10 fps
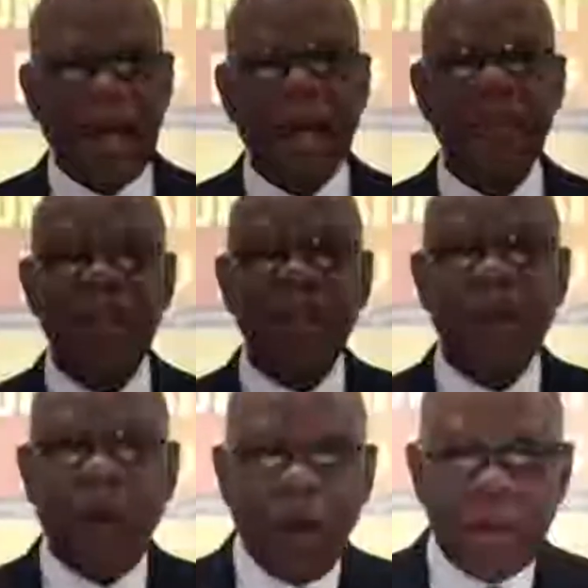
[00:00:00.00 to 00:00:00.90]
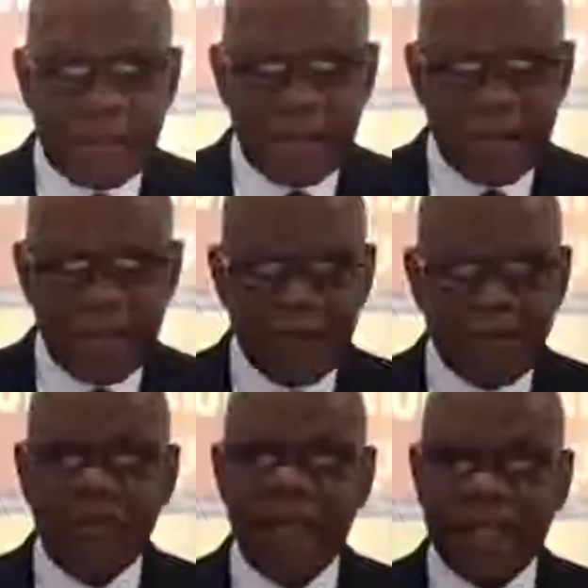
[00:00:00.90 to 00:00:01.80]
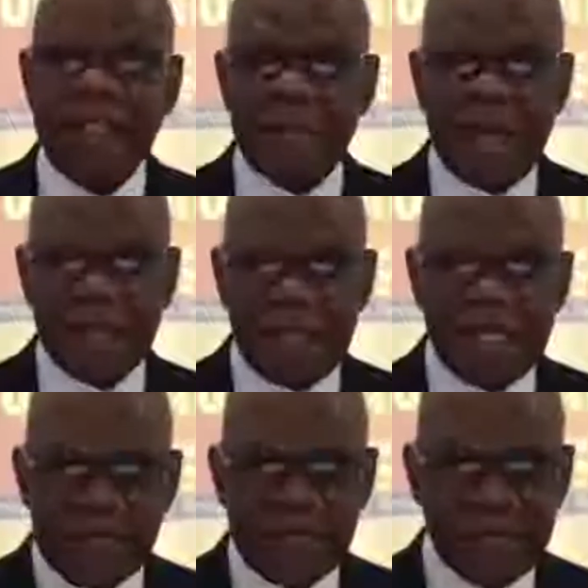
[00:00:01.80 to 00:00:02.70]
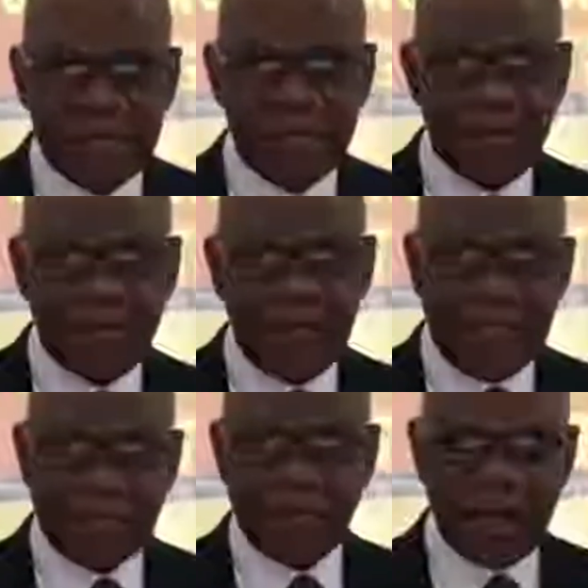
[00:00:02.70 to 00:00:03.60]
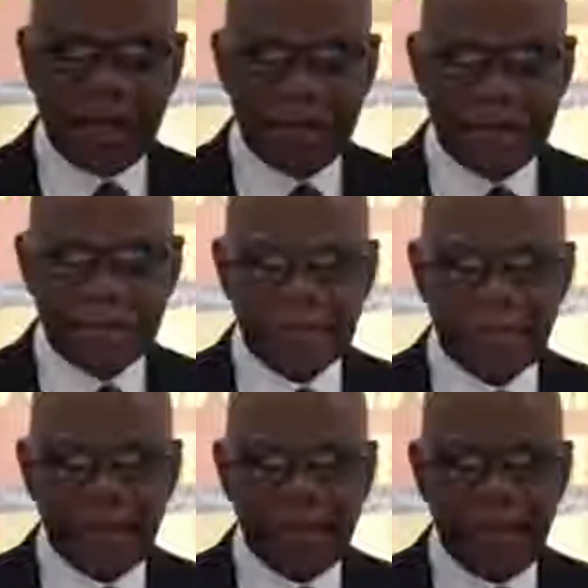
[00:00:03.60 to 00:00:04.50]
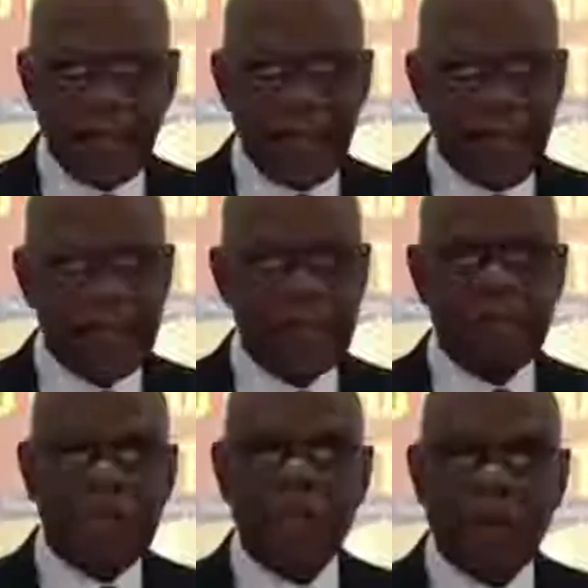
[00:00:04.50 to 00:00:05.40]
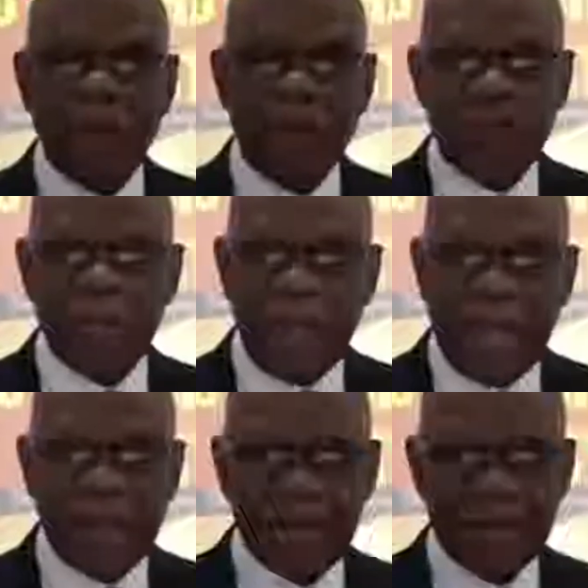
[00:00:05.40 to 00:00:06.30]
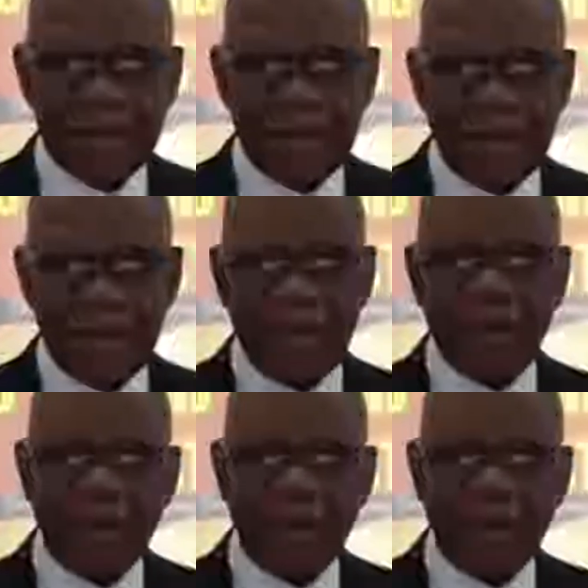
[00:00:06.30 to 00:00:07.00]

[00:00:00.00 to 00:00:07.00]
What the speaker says: are the laws created by the beast. That's the mark that people are going to obey. They're